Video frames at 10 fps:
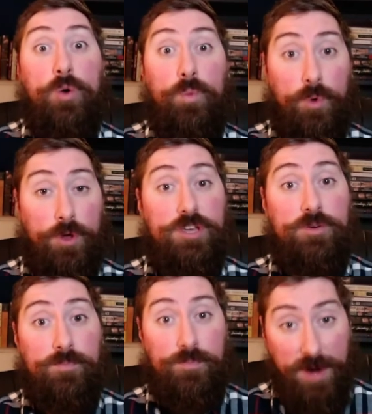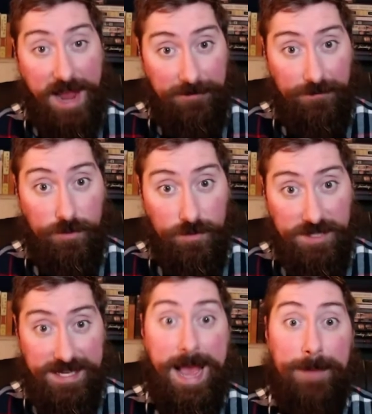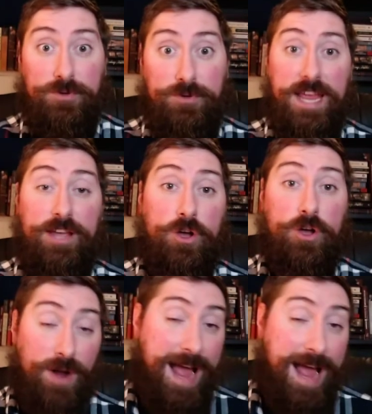William Bradford was tapped to take over